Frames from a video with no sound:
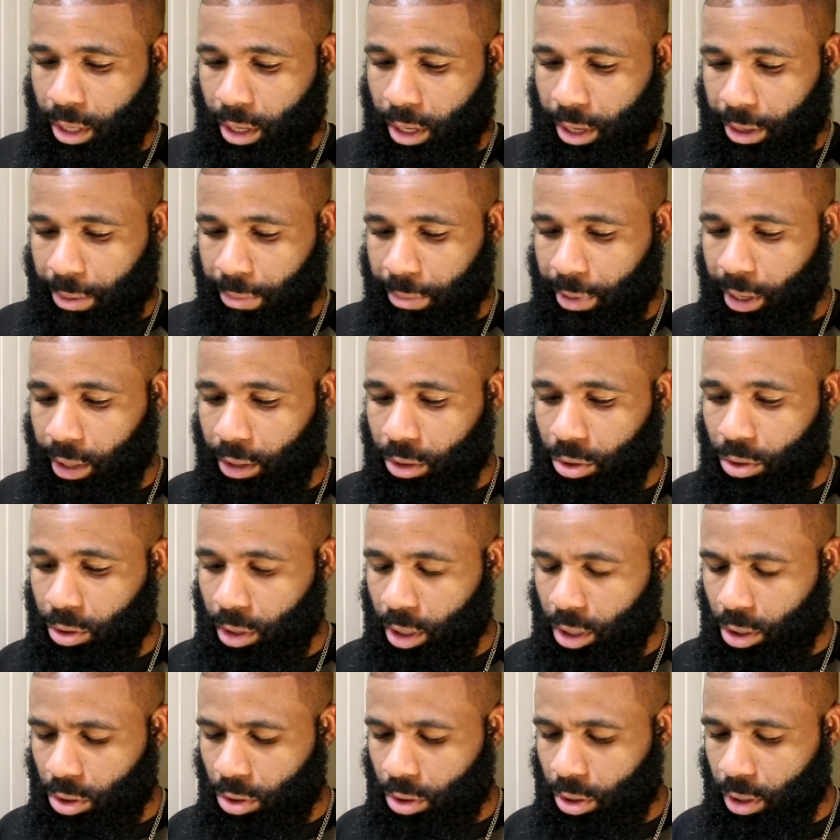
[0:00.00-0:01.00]
um, but I do
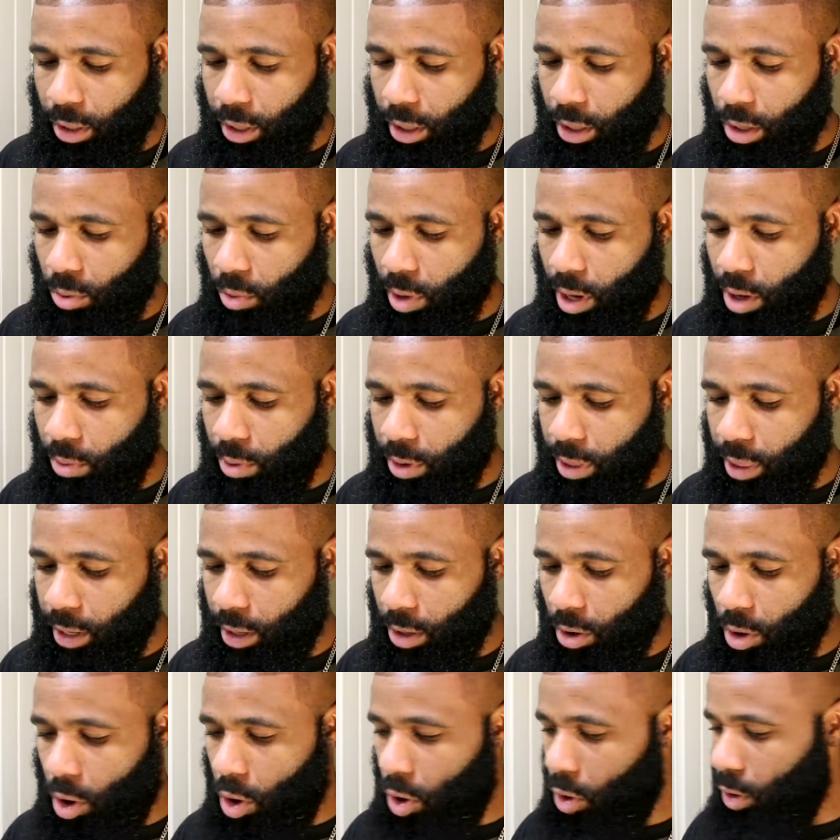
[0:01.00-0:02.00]
think you can get away with
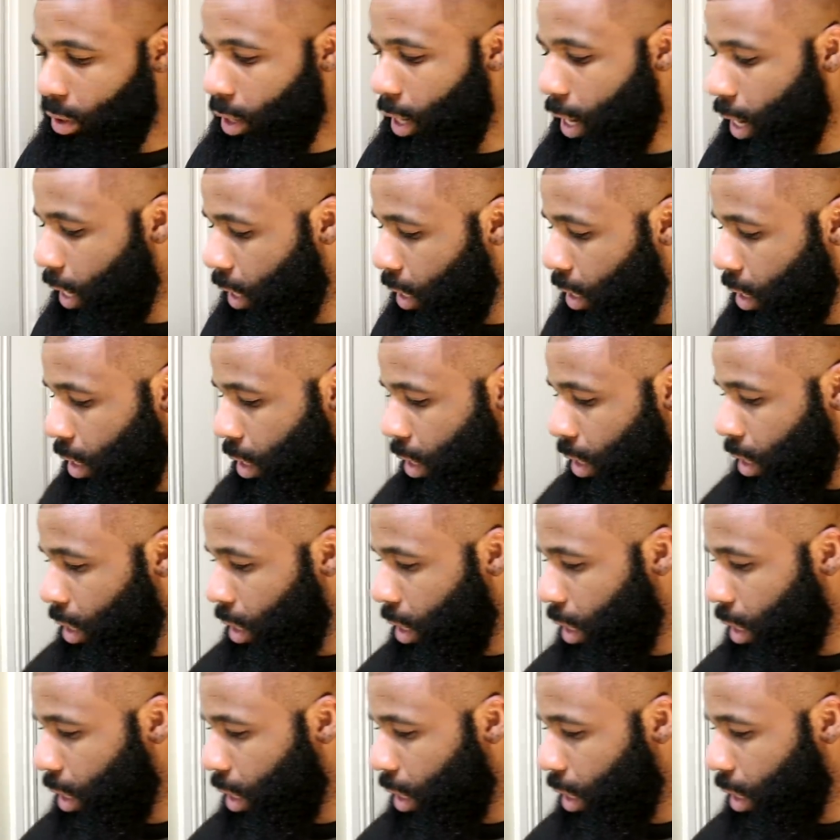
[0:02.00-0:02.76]
it all day.